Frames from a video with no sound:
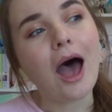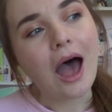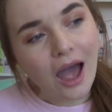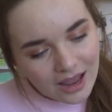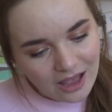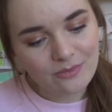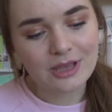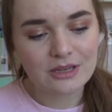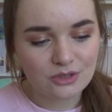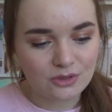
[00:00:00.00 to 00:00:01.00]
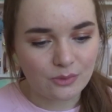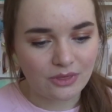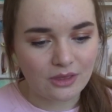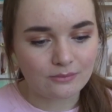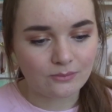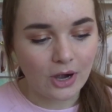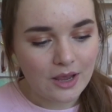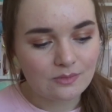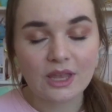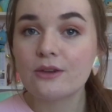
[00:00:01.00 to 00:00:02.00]
I have my issues with it,
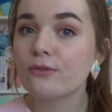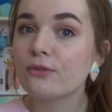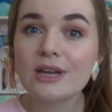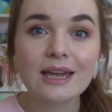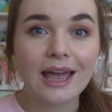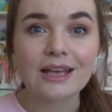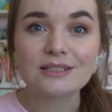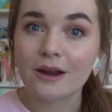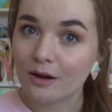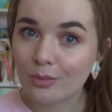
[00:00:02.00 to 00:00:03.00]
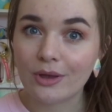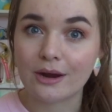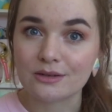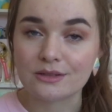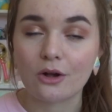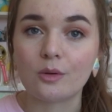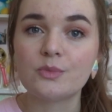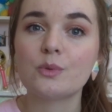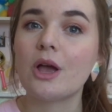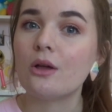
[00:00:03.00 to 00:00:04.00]
right? Like, freeing has terrible hair
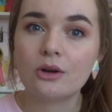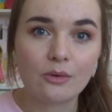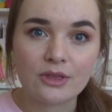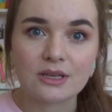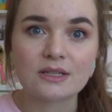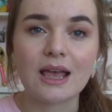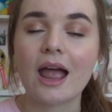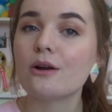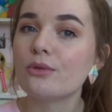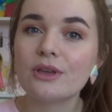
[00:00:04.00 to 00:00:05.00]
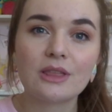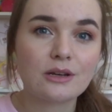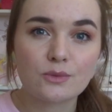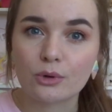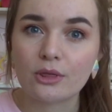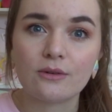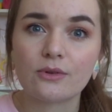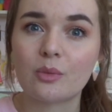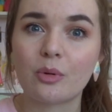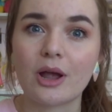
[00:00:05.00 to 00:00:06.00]
sculpts. We all know this. I don't think that it's worth it
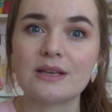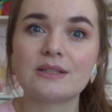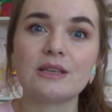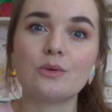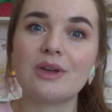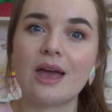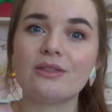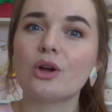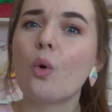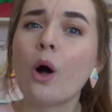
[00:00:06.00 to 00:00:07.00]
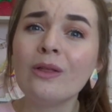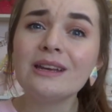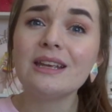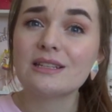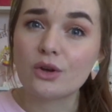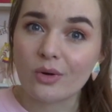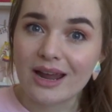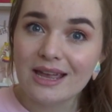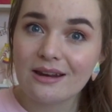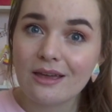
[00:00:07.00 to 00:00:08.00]
for the price that you get. The quality is
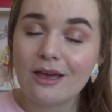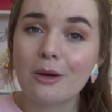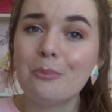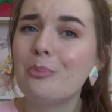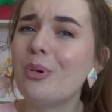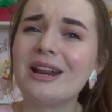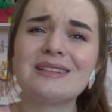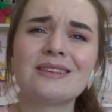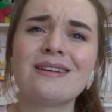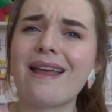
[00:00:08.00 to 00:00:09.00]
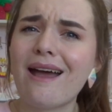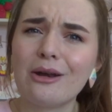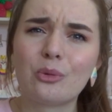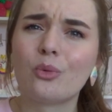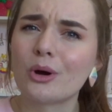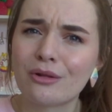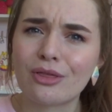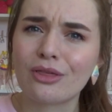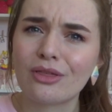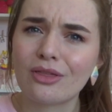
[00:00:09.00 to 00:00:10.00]
great, but it's not
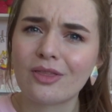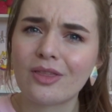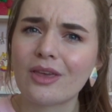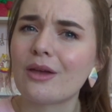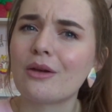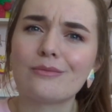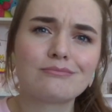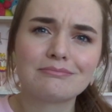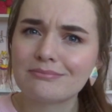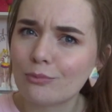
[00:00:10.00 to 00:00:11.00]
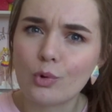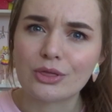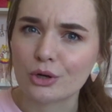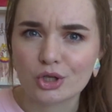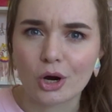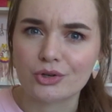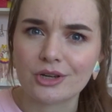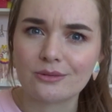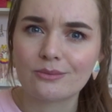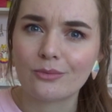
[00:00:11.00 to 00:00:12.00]
worth what they're
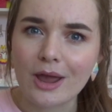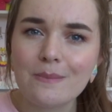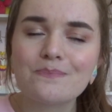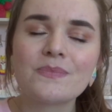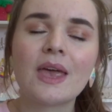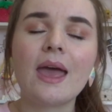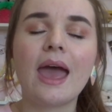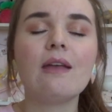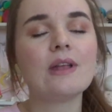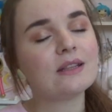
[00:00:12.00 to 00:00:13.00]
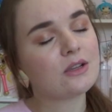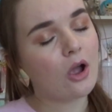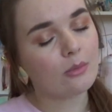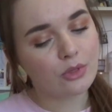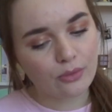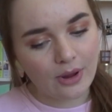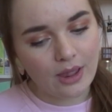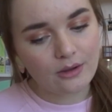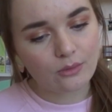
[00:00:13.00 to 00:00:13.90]
charging, right? And that's a common thread